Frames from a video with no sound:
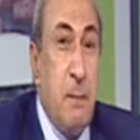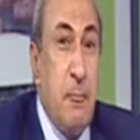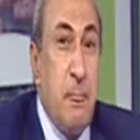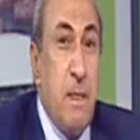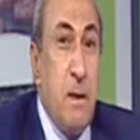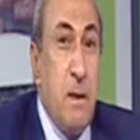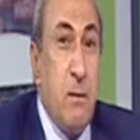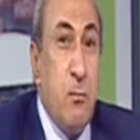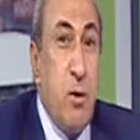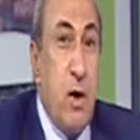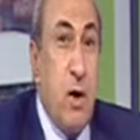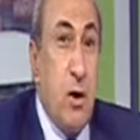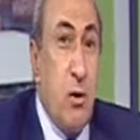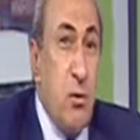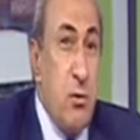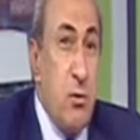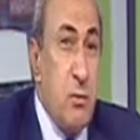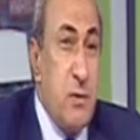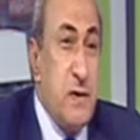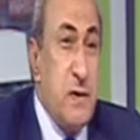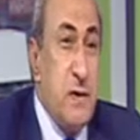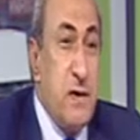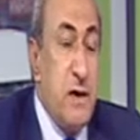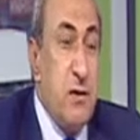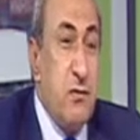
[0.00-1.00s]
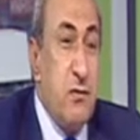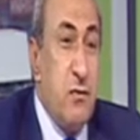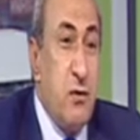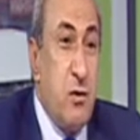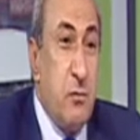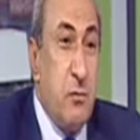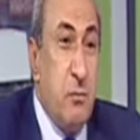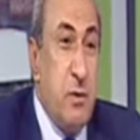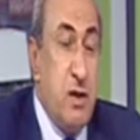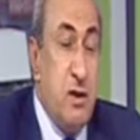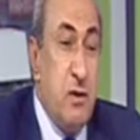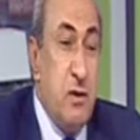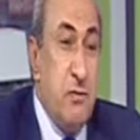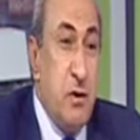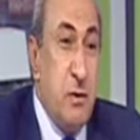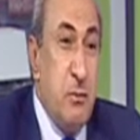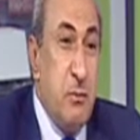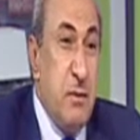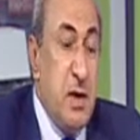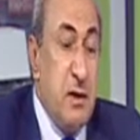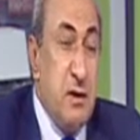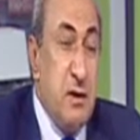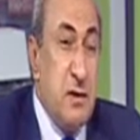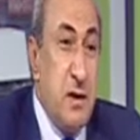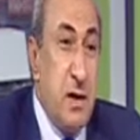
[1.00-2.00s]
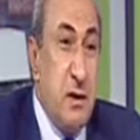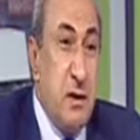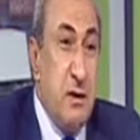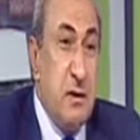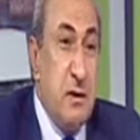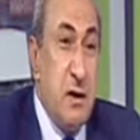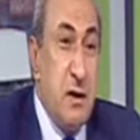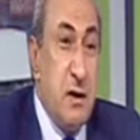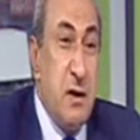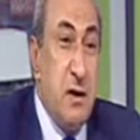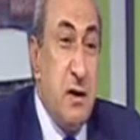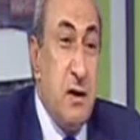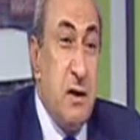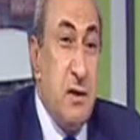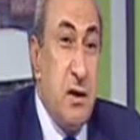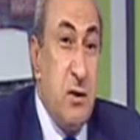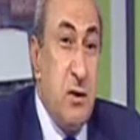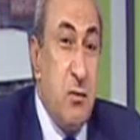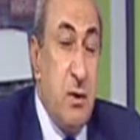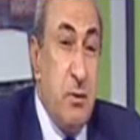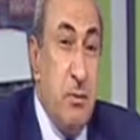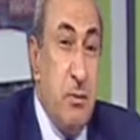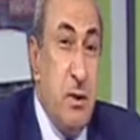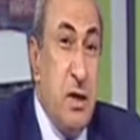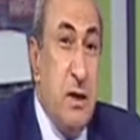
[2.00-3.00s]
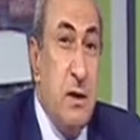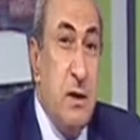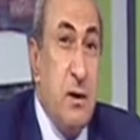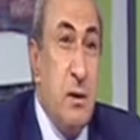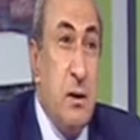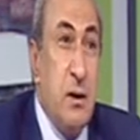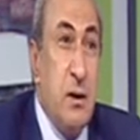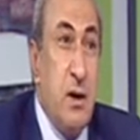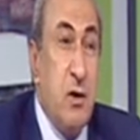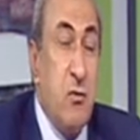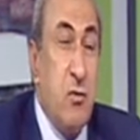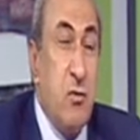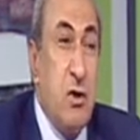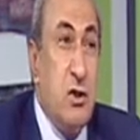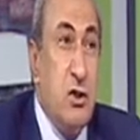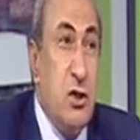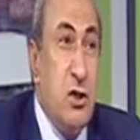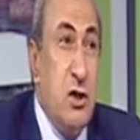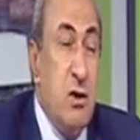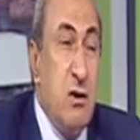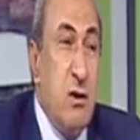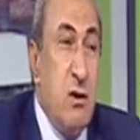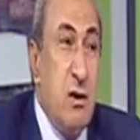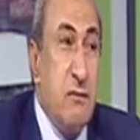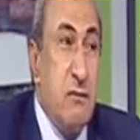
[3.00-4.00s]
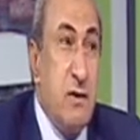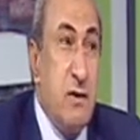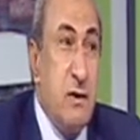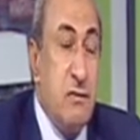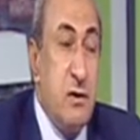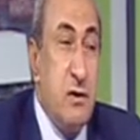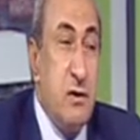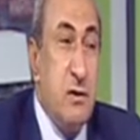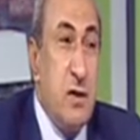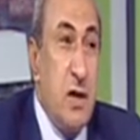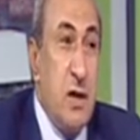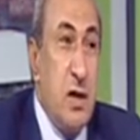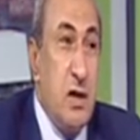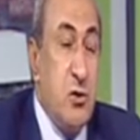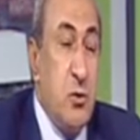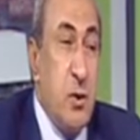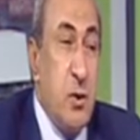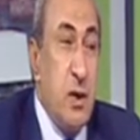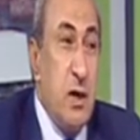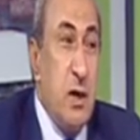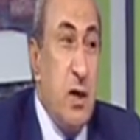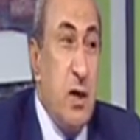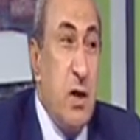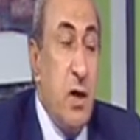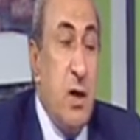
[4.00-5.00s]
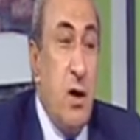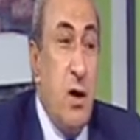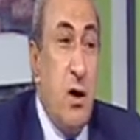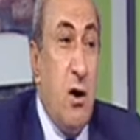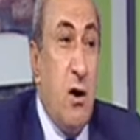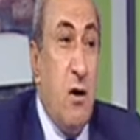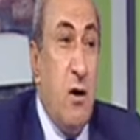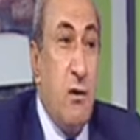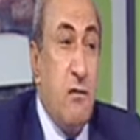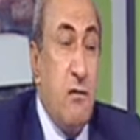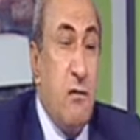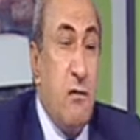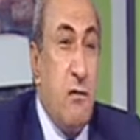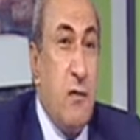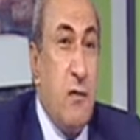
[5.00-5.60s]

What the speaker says: we're always there for peaceful means, and there will be a great deal of effort, actually, of